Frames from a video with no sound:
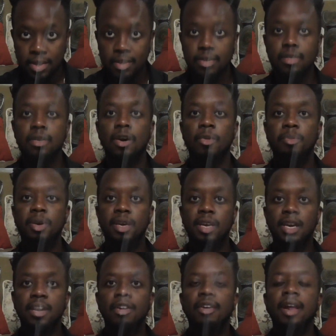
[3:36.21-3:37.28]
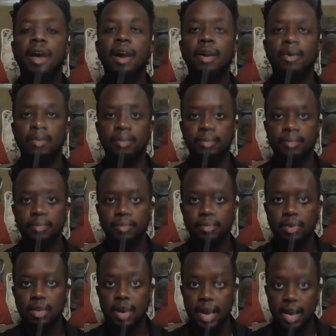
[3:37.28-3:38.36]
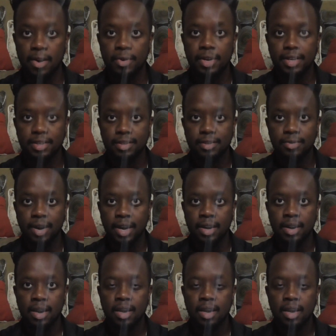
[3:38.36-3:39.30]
This is called being here now. Nowness, right?